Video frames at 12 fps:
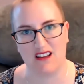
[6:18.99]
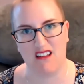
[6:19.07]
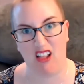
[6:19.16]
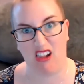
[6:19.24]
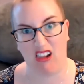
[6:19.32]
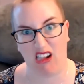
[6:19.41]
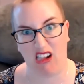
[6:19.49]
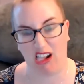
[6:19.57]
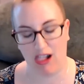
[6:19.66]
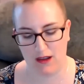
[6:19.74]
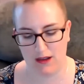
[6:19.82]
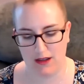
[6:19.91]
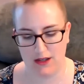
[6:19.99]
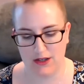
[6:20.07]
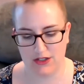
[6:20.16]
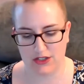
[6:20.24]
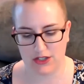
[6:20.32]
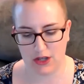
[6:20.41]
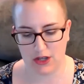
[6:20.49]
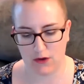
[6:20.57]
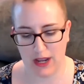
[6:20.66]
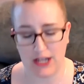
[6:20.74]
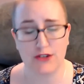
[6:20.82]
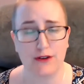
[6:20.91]
So
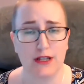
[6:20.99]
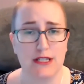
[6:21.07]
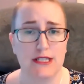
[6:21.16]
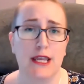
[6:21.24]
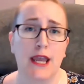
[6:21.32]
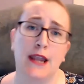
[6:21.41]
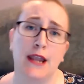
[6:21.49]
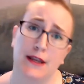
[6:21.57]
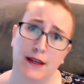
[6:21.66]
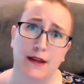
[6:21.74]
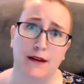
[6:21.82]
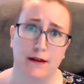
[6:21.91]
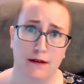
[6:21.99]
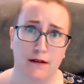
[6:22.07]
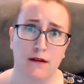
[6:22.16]
as you can see, I needed